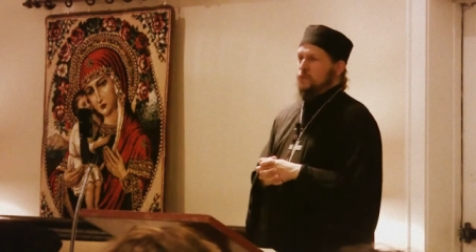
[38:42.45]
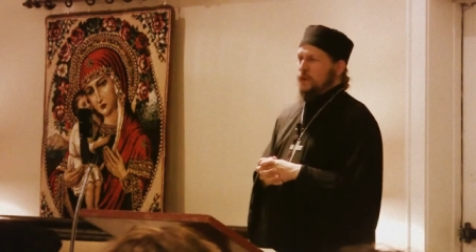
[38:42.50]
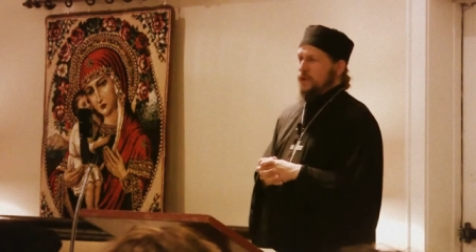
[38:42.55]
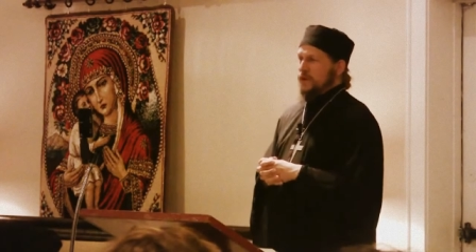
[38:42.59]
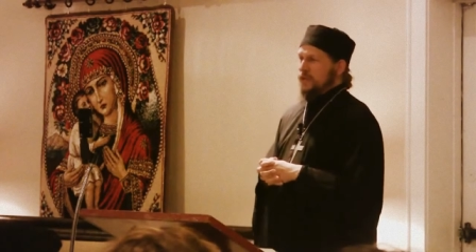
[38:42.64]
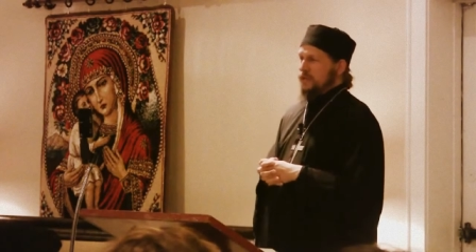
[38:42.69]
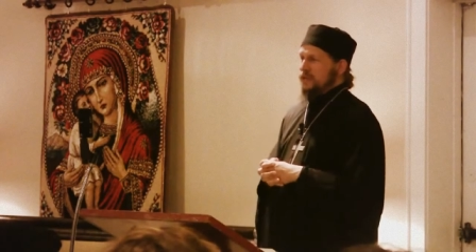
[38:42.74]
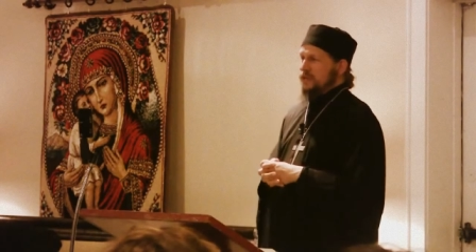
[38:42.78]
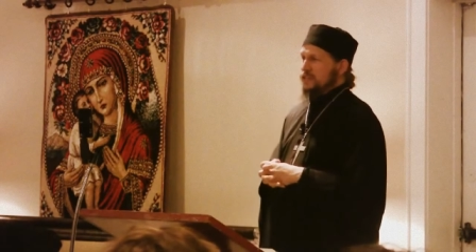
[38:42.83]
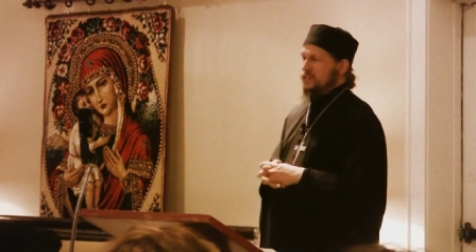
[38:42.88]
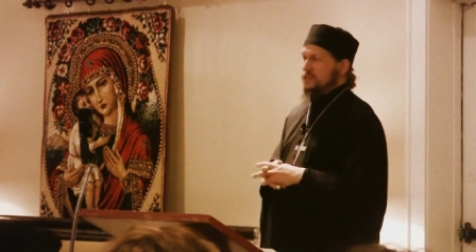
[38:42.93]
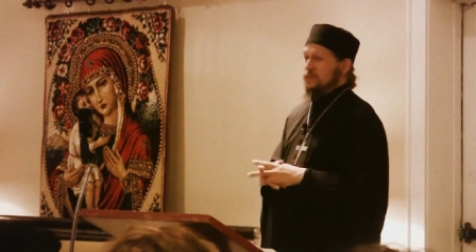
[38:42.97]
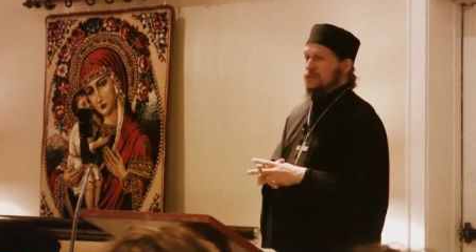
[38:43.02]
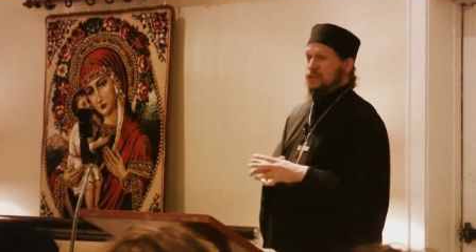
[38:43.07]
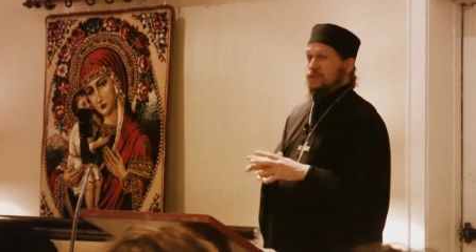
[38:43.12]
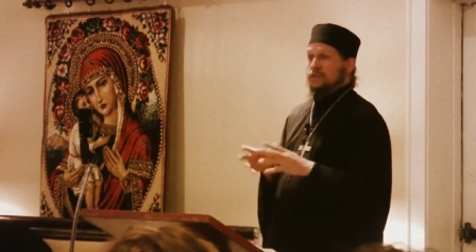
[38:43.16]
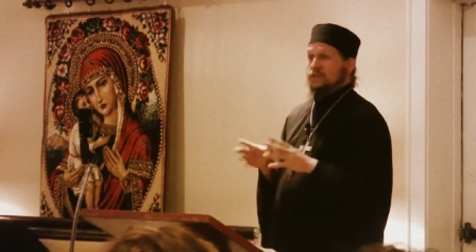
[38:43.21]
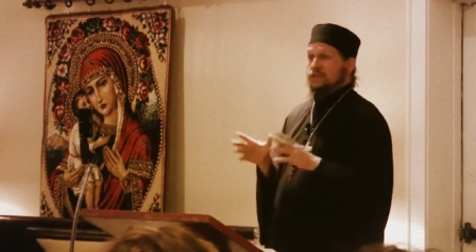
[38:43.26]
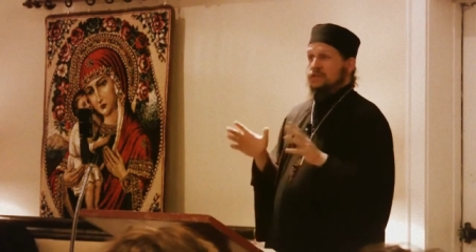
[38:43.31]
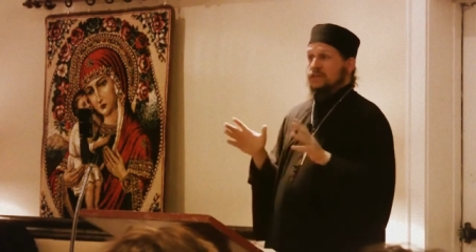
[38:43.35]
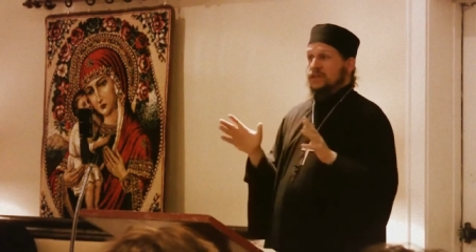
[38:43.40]
perennialism and
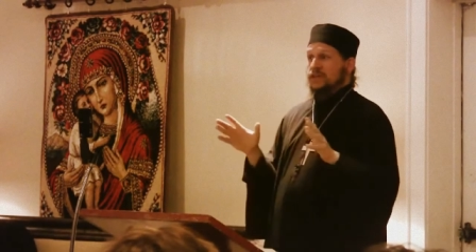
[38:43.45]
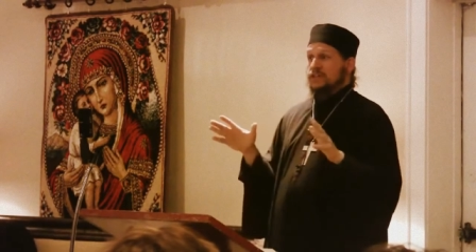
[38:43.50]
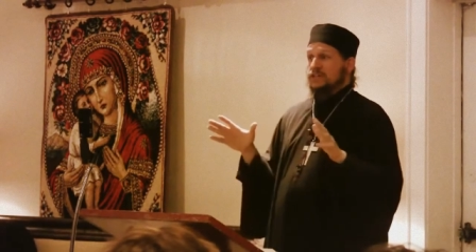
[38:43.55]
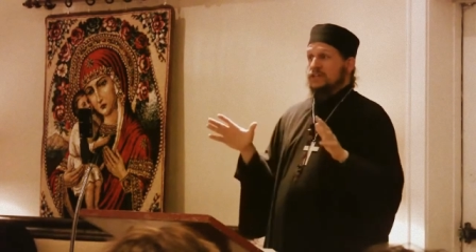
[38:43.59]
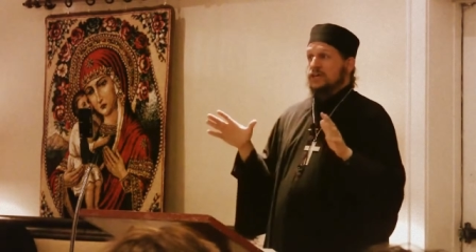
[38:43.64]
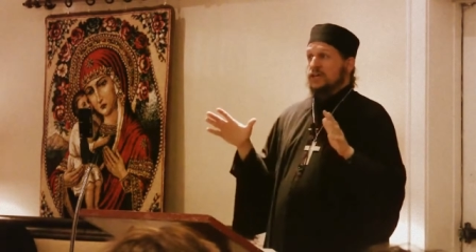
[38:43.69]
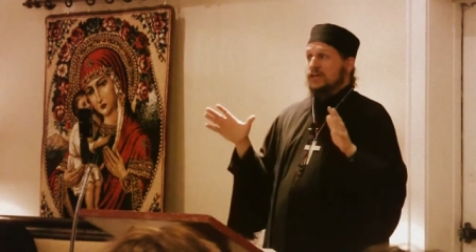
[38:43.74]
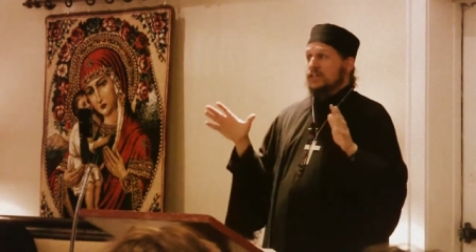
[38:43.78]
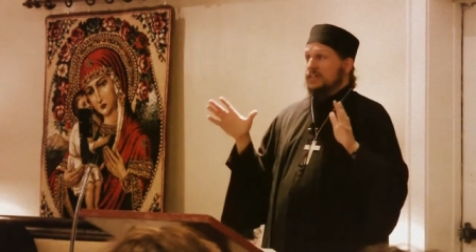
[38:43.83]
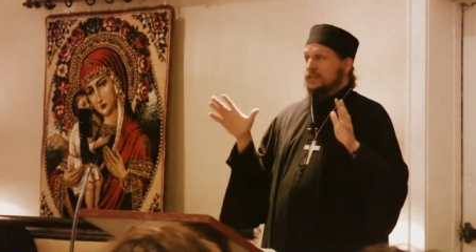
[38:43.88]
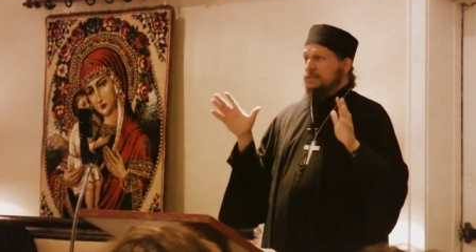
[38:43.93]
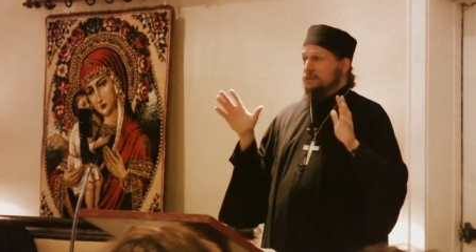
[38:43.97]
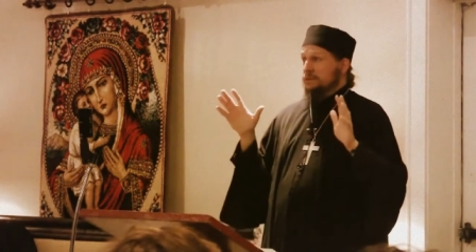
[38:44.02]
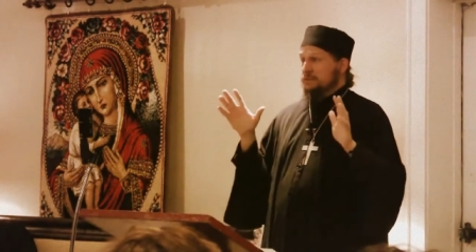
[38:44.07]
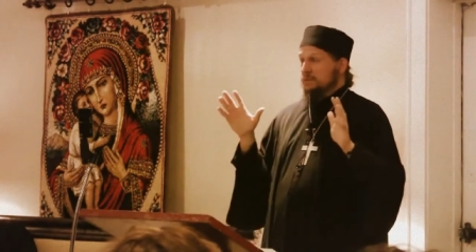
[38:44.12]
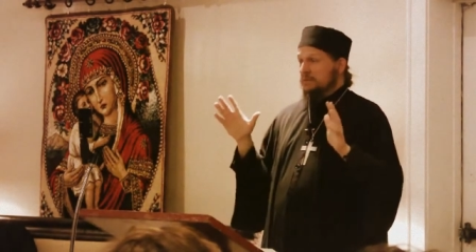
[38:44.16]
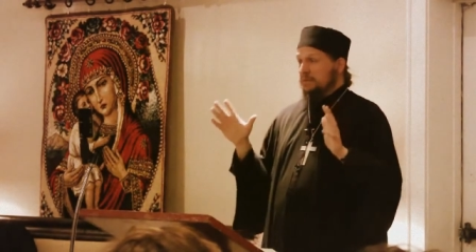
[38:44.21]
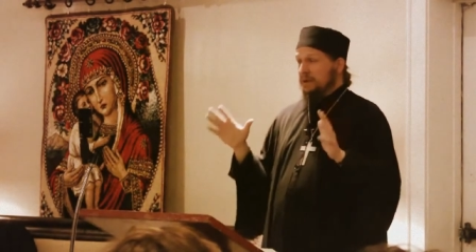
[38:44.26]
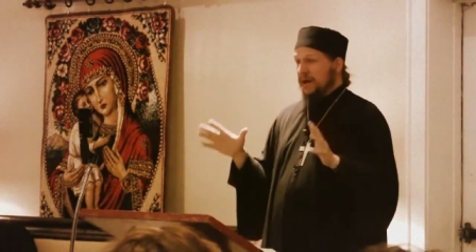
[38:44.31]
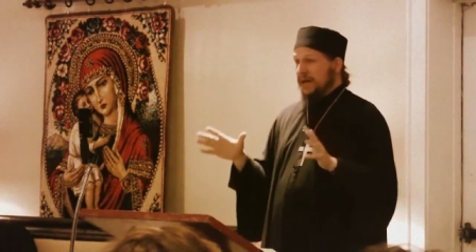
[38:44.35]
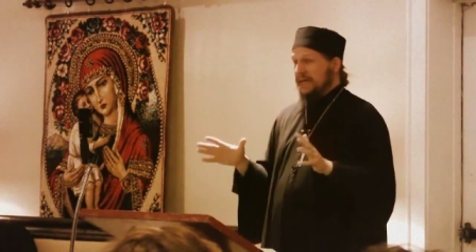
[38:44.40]
other things that
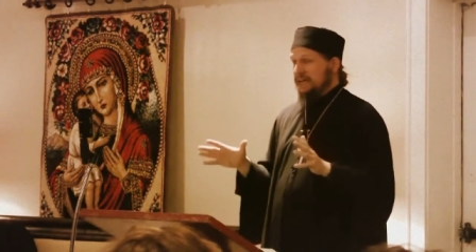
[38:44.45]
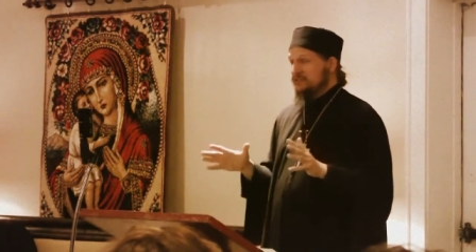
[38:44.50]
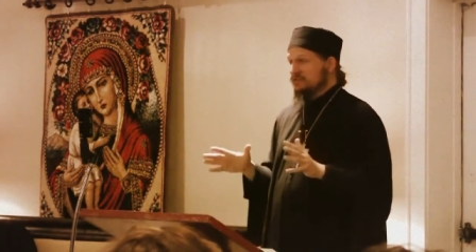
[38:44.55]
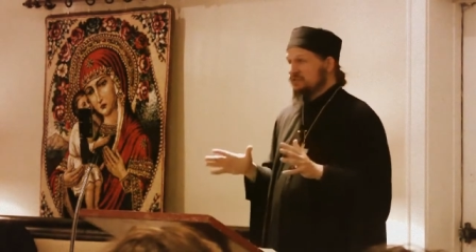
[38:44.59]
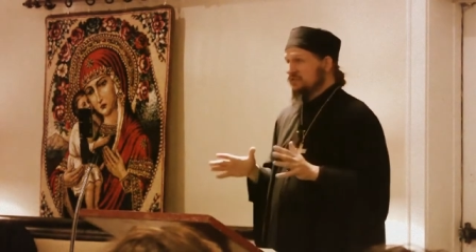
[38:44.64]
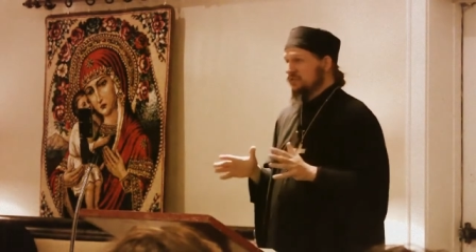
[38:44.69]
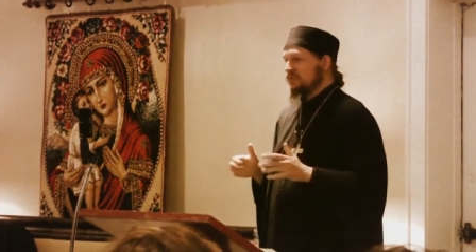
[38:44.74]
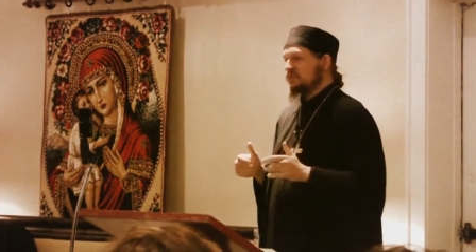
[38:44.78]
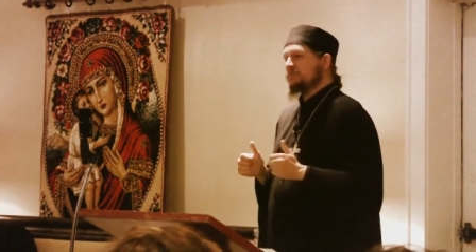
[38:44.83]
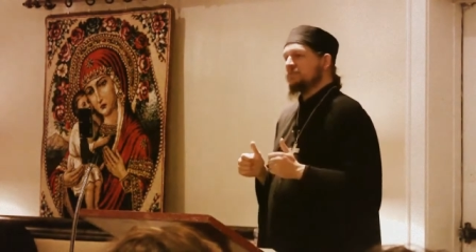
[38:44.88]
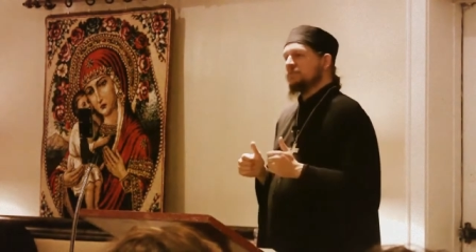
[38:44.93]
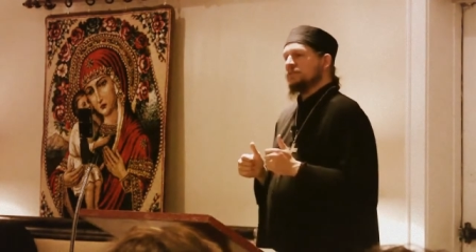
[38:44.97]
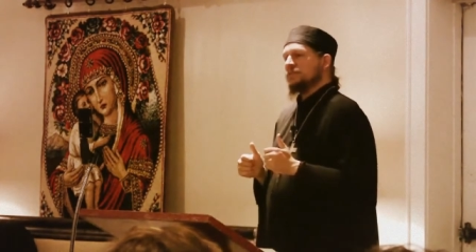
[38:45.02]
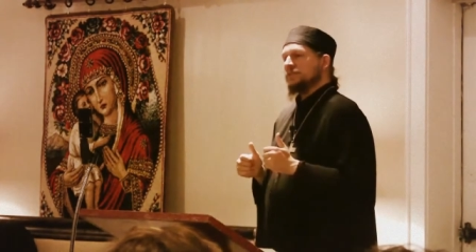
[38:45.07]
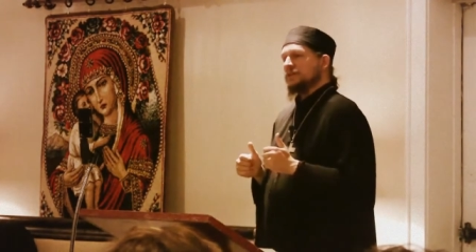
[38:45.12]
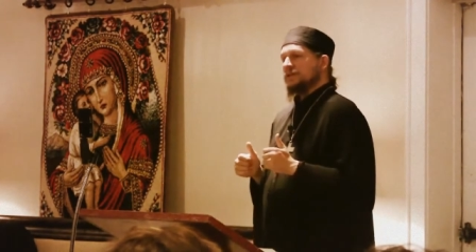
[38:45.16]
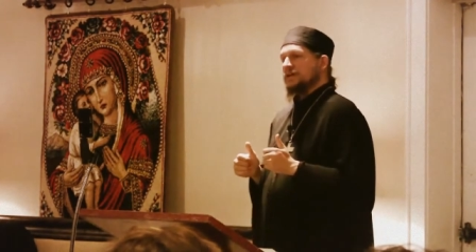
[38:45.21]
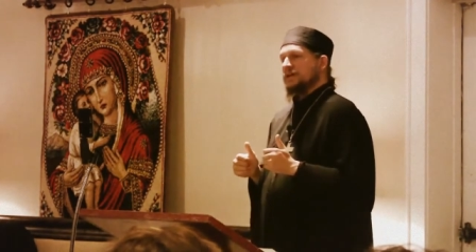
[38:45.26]
people buy into.